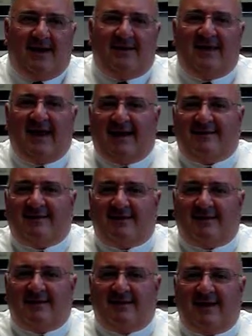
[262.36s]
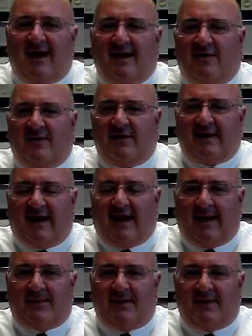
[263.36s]
that's not going to
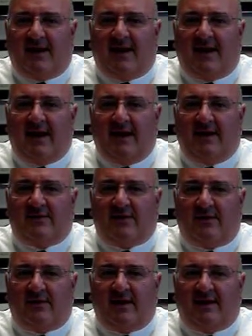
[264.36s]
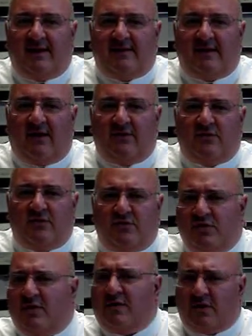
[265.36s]
happen, and any attorney that tells you,
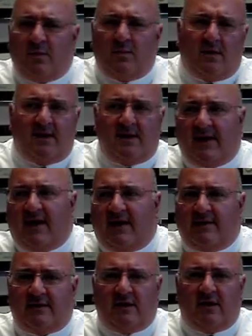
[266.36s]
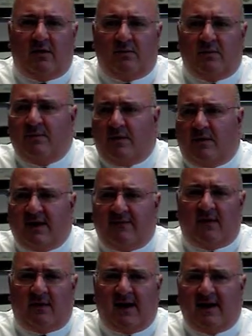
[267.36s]
sure, don't worry about it, we won't
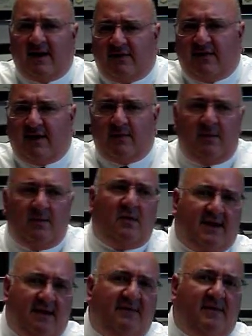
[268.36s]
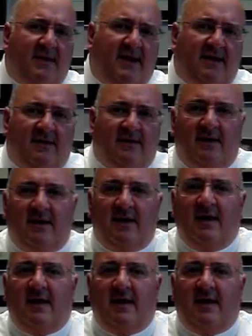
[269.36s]
give her anything, we won't give him anything,